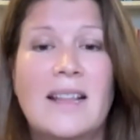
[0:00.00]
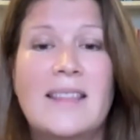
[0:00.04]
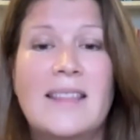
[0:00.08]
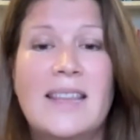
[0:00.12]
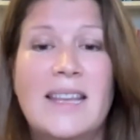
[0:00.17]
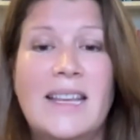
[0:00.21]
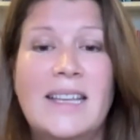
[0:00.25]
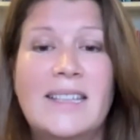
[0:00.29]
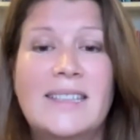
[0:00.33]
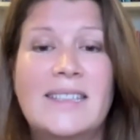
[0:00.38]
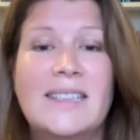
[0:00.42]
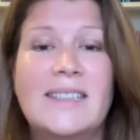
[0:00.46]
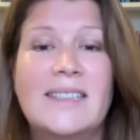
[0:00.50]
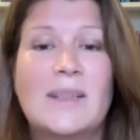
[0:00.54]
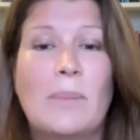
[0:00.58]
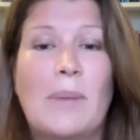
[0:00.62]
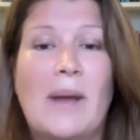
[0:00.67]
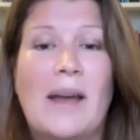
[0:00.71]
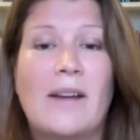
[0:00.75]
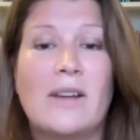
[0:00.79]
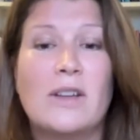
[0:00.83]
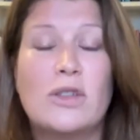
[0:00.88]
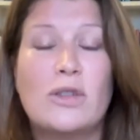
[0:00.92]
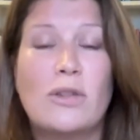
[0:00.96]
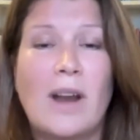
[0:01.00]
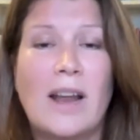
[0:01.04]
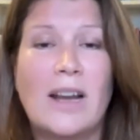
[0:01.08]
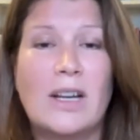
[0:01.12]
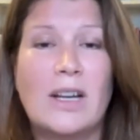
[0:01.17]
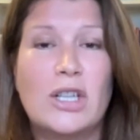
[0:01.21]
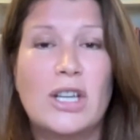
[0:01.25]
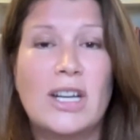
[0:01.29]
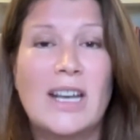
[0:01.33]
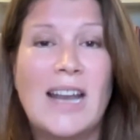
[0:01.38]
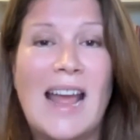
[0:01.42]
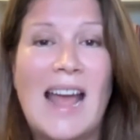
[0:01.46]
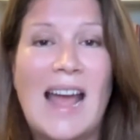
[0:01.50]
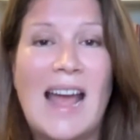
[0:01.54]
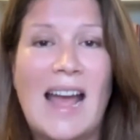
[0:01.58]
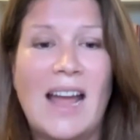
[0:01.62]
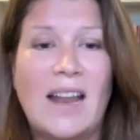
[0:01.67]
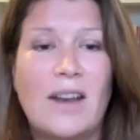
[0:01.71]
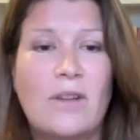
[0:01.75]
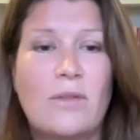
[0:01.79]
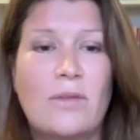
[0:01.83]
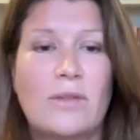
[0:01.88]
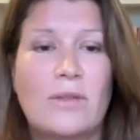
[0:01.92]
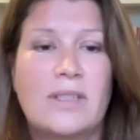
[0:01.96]
This is about attraction
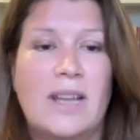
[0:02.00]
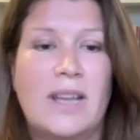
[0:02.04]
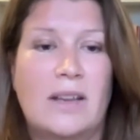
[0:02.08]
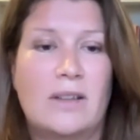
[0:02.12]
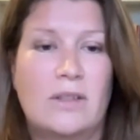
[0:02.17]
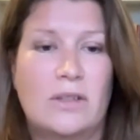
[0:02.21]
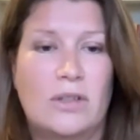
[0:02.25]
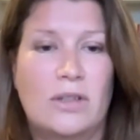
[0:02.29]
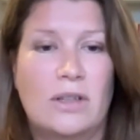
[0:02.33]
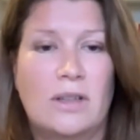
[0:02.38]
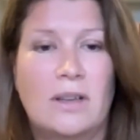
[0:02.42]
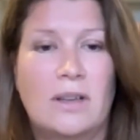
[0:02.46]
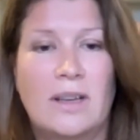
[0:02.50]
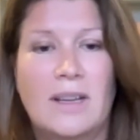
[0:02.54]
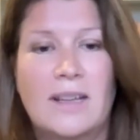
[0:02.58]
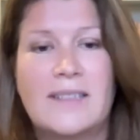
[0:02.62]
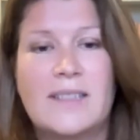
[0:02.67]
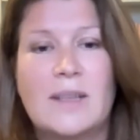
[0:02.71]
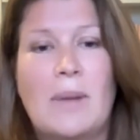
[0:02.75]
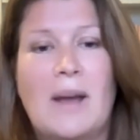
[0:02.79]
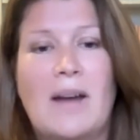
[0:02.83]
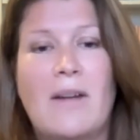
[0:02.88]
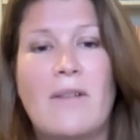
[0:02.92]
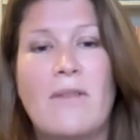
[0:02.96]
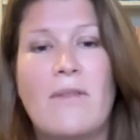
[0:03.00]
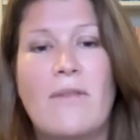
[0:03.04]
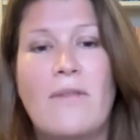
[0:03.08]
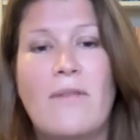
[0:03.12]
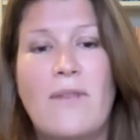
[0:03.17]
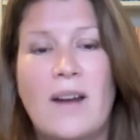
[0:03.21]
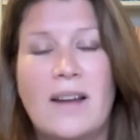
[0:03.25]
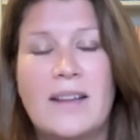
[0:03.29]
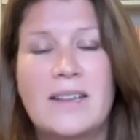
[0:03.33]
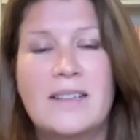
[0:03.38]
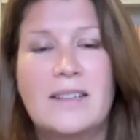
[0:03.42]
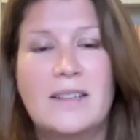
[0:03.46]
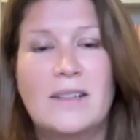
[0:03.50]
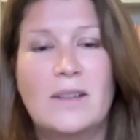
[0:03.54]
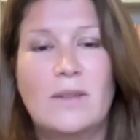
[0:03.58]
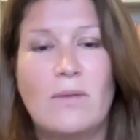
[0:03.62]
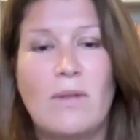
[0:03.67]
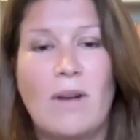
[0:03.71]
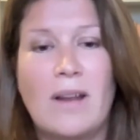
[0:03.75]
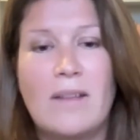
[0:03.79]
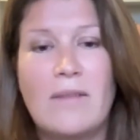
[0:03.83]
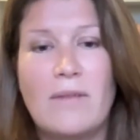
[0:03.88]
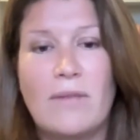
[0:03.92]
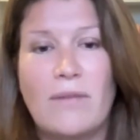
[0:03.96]
and retention. It's about finding the
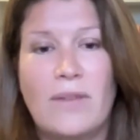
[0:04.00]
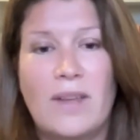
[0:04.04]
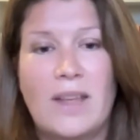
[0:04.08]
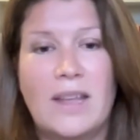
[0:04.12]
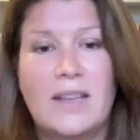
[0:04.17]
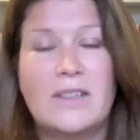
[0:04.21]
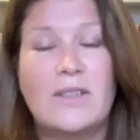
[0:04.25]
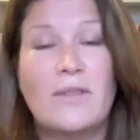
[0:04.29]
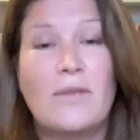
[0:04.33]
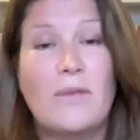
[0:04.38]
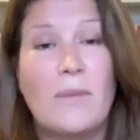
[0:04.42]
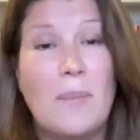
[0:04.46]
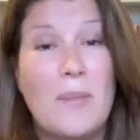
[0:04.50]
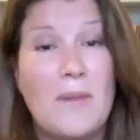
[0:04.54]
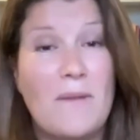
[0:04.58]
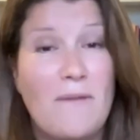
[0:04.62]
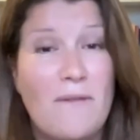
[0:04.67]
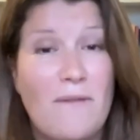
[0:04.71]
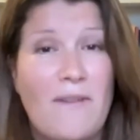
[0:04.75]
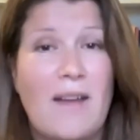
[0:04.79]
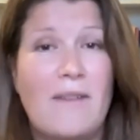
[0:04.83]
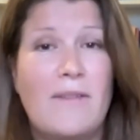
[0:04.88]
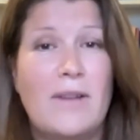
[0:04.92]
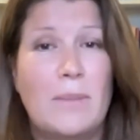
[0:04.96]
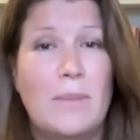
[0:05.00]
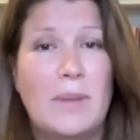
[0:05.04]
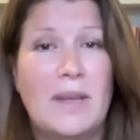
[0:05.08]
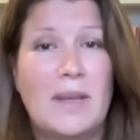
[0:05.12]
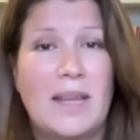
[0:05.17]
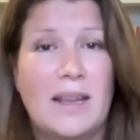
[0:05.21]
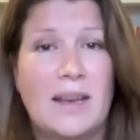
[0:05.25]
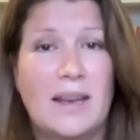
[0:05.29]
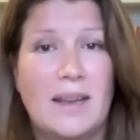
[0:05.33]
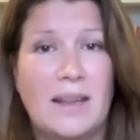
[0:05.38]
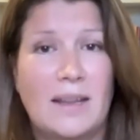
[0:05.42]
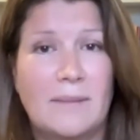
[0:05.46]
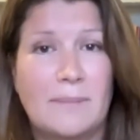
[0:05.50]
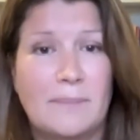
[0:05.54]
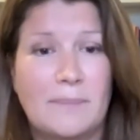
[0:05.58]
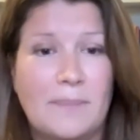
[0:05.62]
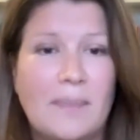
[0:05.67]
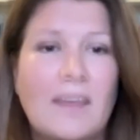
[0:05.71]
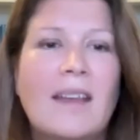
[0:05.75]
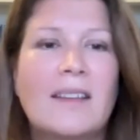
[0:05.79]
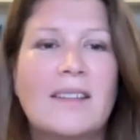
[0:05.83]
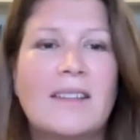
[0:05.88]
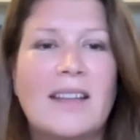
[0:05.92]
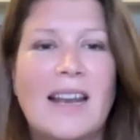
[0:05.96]
right fit from the very beginning.
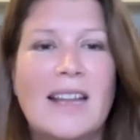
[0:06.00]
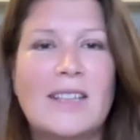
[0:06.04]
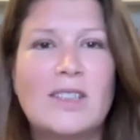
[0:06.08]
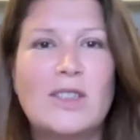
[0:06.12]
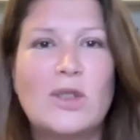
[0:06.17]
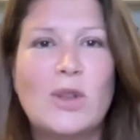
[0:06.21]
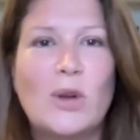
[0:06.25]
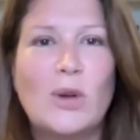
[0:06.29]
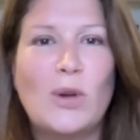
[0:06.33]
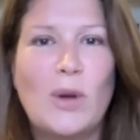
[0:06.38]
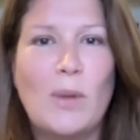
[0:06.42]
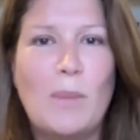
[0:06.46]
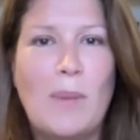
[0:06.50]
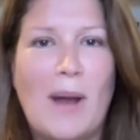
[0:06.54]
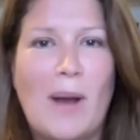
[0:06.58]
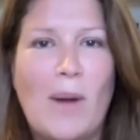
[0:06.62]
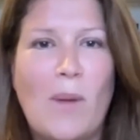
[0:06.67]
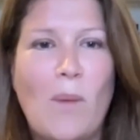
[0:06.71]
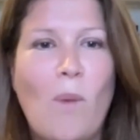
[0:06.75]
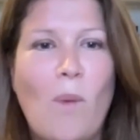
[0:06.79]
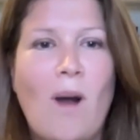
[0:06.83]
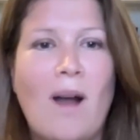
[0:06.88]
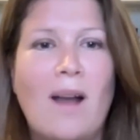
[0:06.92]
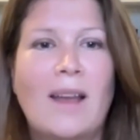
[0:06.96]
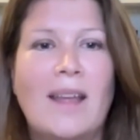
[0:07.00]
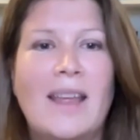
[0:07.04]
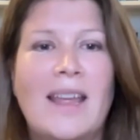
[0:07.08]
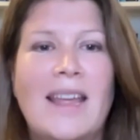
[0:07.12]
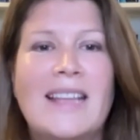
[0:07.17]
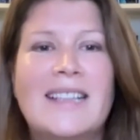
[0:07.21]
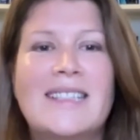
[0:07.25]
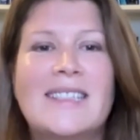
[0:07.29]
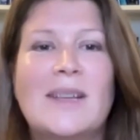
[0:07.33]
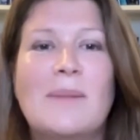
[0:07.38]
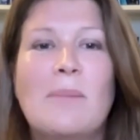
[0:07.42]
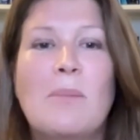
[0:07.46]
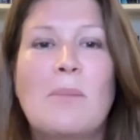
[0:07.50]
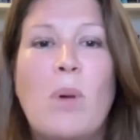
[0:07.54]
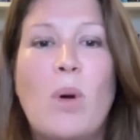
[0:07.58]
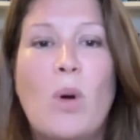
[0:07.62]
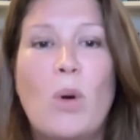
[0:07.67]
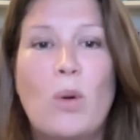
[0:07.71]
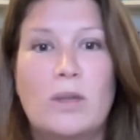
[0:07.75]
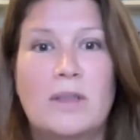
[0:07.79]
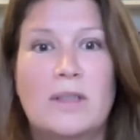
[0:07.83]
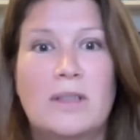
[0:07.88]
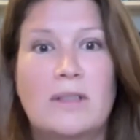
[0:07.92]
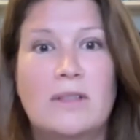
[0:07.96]
So let's talk about why it's
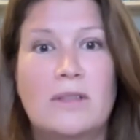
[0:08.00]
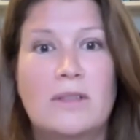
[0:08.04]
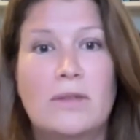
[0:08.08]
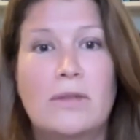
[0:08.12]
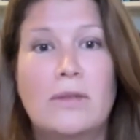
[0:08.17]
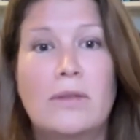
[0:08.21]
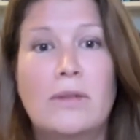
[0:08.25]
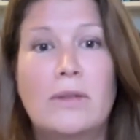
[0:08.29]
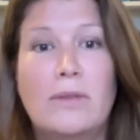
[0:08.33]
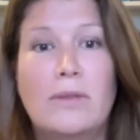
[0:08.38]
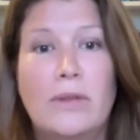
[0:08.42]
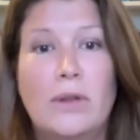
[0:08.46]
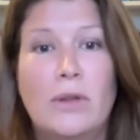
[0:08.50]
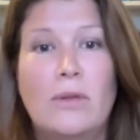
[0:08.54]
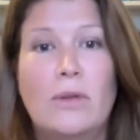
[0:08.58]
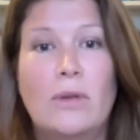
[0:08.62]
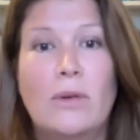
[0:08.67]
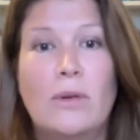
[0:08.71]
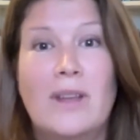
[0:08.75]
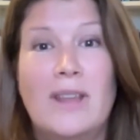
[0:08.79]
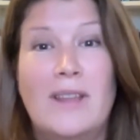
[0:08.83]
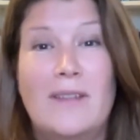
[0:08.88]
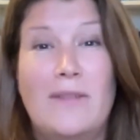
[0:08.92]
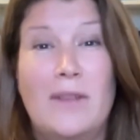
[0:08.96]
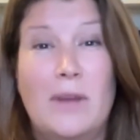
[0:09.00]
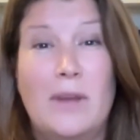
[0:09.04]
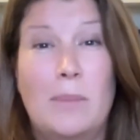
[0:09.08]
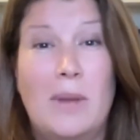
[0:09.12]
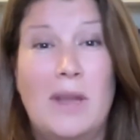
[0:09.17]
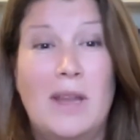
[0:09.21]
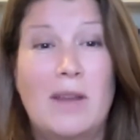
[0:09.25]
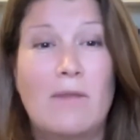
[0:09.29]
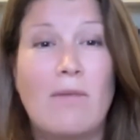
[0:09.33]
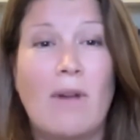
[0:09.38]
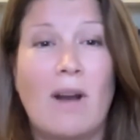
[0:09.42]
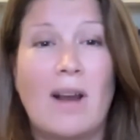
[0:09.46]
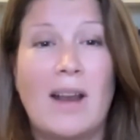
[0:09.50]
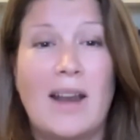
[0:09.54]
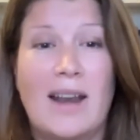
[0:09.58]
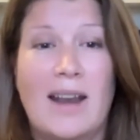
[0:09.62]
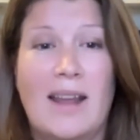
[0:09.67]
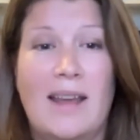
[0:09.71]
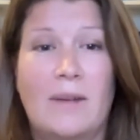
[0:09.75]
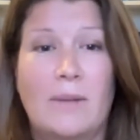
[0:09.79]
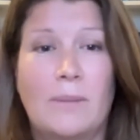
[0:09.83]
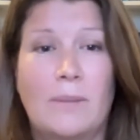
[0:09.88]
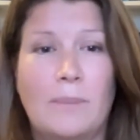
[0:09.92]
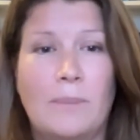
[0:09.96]
important to review your EVP right
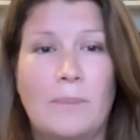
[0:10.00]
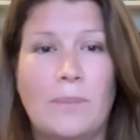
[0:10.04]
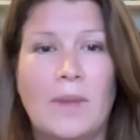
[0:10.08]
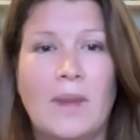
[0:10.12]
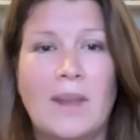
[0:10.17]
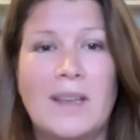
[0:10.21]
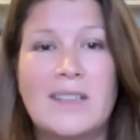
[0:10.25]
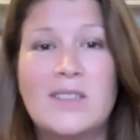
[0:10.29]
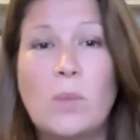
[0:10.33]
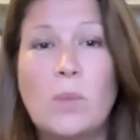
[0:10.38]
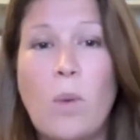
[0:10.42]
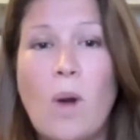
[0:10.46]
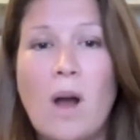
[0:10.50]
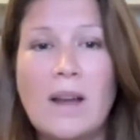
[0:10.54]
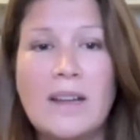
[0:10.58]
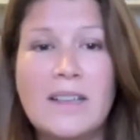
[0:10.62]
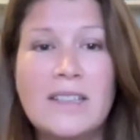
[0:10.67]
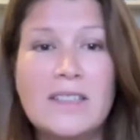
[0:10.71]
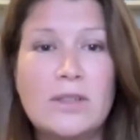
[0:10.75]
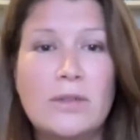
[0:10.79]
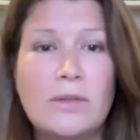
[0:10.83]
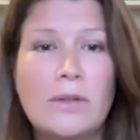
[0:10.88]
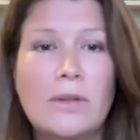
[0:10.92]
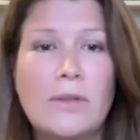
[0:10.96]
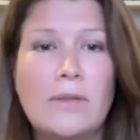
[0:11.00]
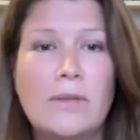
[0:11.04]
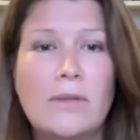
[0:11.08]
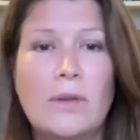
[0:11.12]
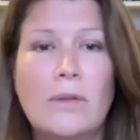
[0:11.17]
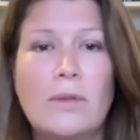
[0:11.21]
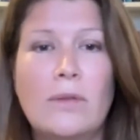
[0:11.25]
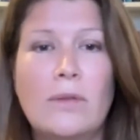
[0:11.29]
now. It's wise to review